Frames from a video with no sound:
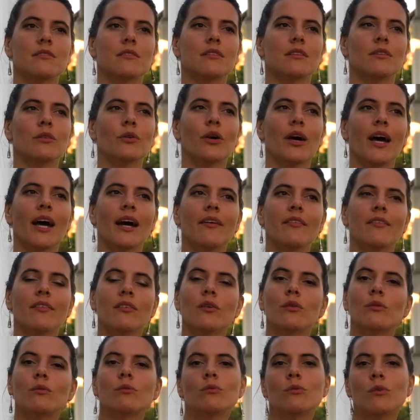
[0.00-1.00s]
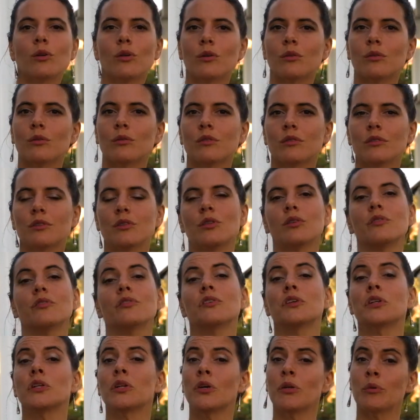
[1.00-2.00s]
you have a role, you
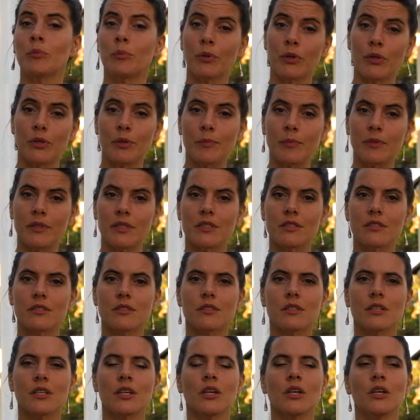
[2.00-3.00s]
feel on purpose,